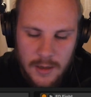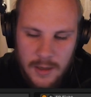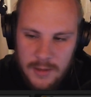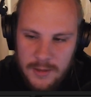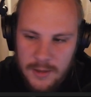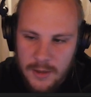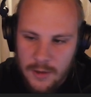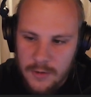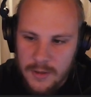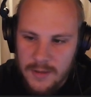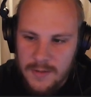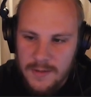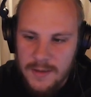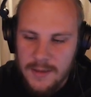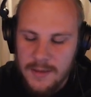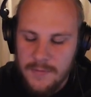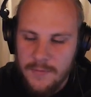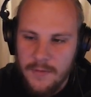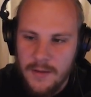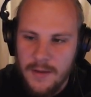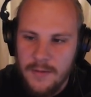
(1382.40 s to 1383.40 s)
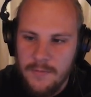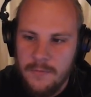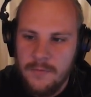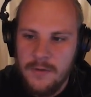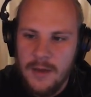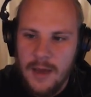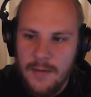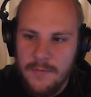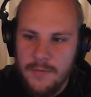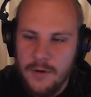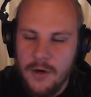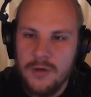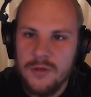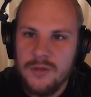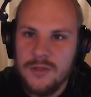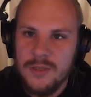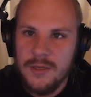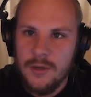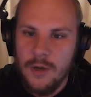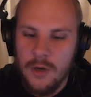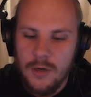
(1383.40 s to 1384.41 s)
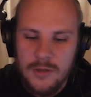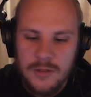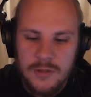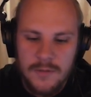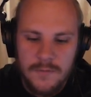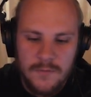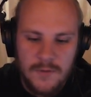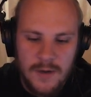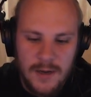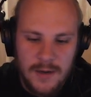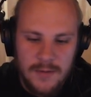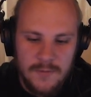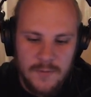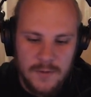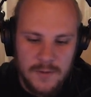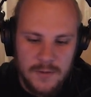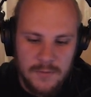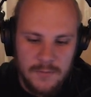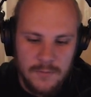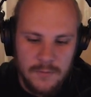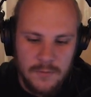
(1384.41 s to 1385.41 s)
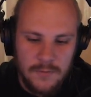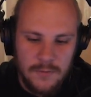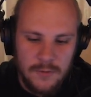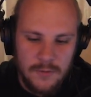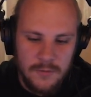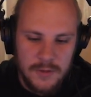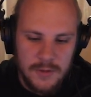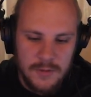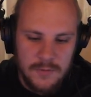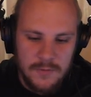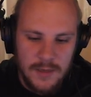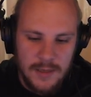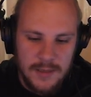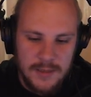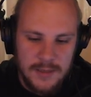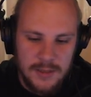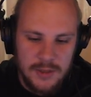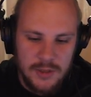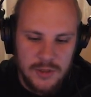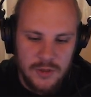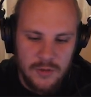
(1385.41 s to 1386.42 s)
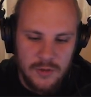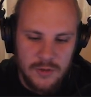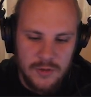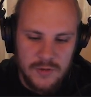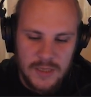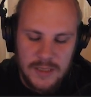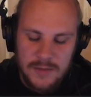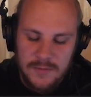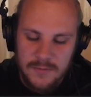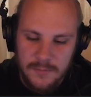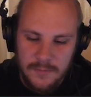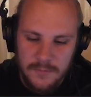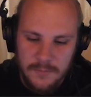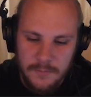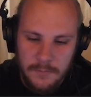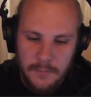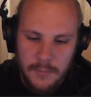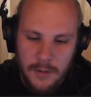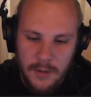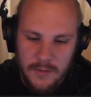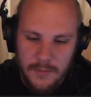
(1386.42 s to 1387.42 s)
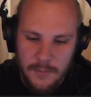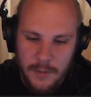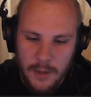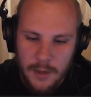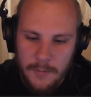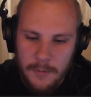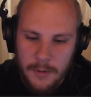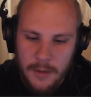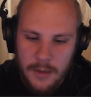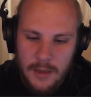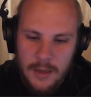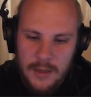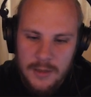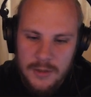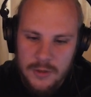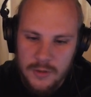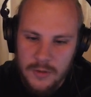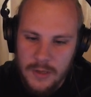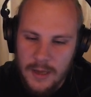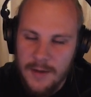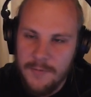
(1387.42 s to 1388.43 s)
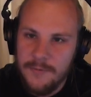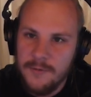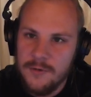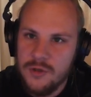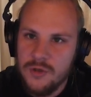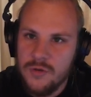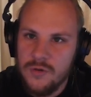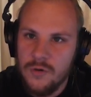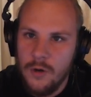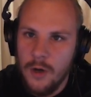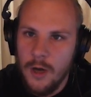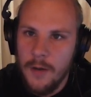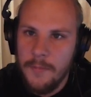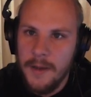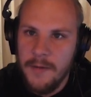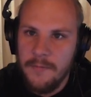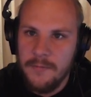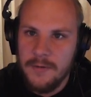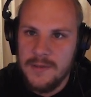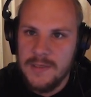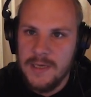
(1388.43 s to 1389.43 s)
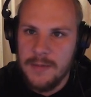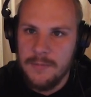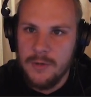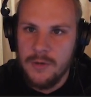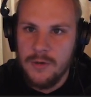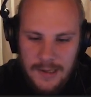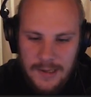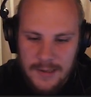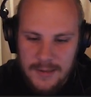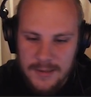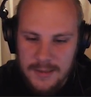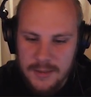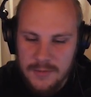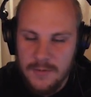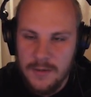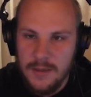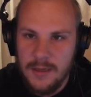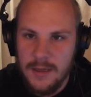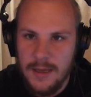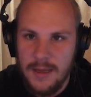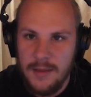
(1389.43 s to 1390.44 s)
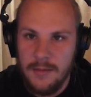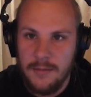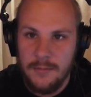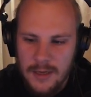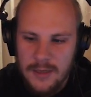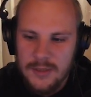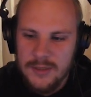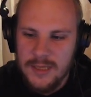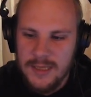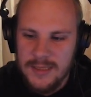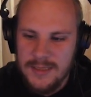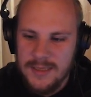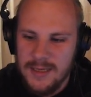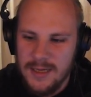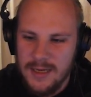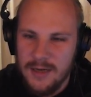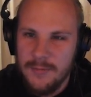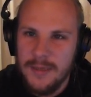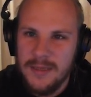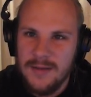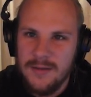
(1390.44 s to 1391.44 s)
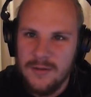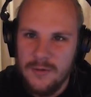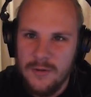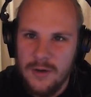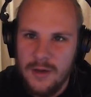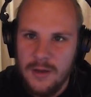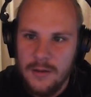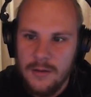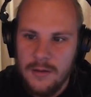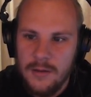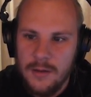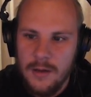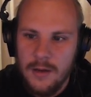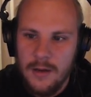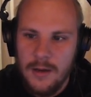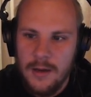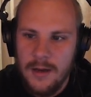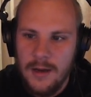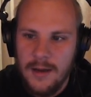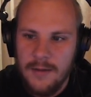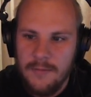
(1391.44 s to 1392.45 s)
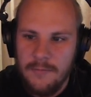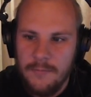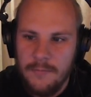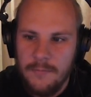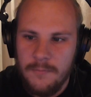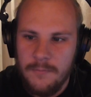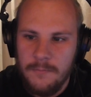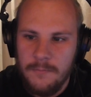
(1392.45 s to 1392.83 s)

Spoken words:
The only thing, if you have hundreds and hundreds of tracks, what it will do is it will actually show the tracks from bottom up, so you have to scroll up every time you click this one again. So that's a little bit annoying. I've